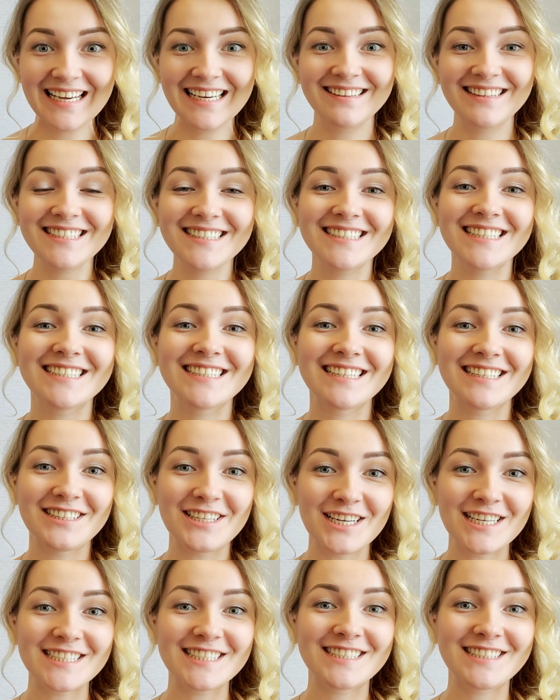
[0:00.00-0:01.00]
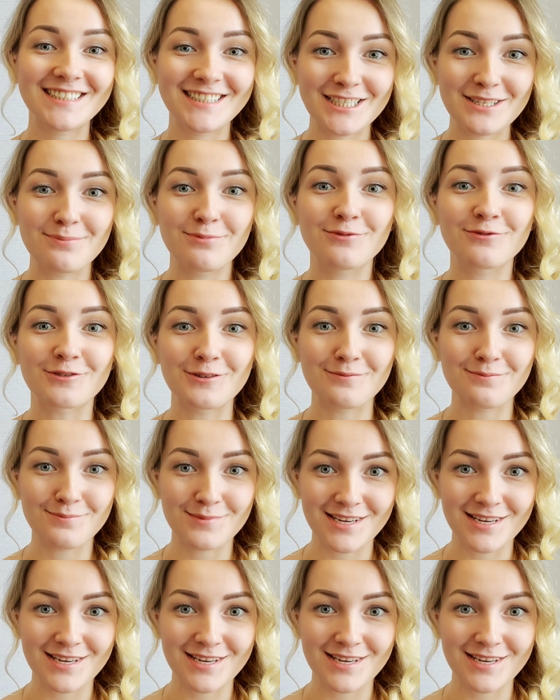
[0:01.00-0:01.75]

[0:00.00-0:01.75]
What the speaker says: This is the last tip from